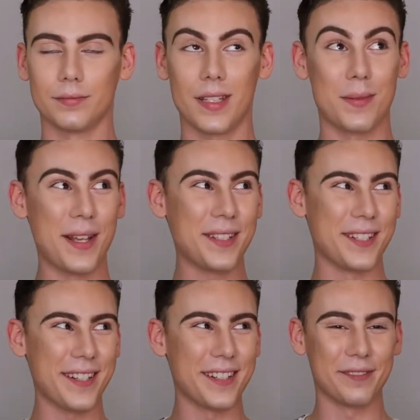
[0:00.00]
It smells
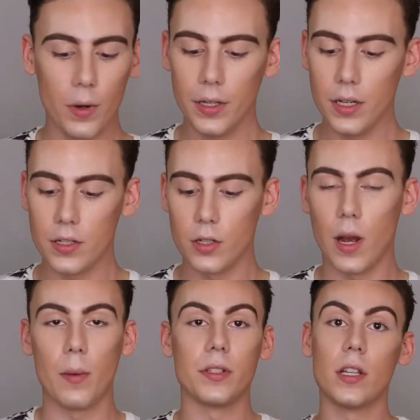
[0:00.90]
good. What we're going to do,
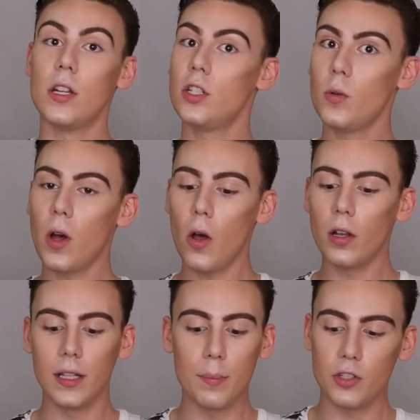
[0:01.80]
I was going to do a
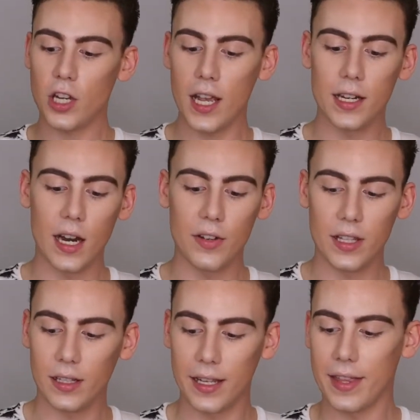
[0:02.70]
whole lip shade and
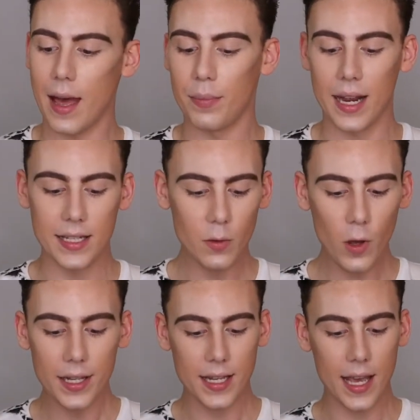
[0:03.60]
everything like that, but I didn't
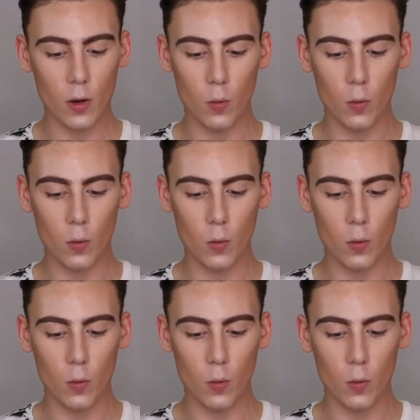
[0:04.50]
want to take